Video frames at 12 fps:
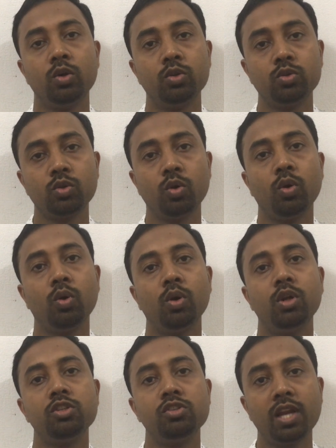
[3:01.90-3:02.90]
So
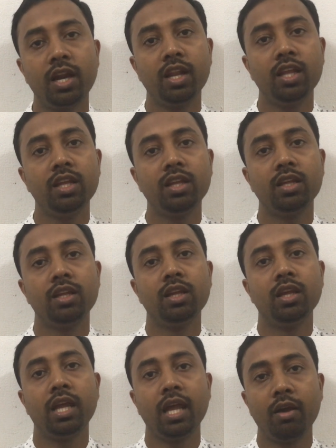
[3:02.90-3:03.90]
studying
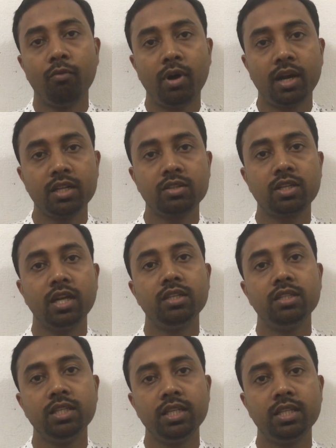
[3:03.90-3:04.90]
a water
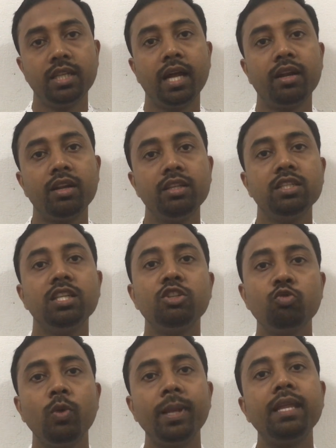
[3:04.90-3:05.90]
scarcity in that region
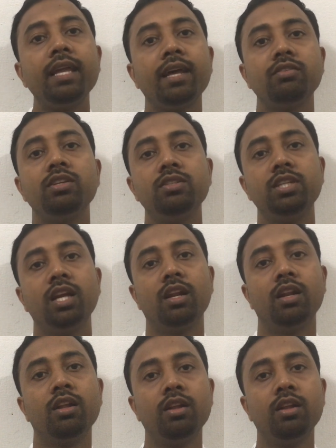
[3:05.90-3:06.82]
is very essential.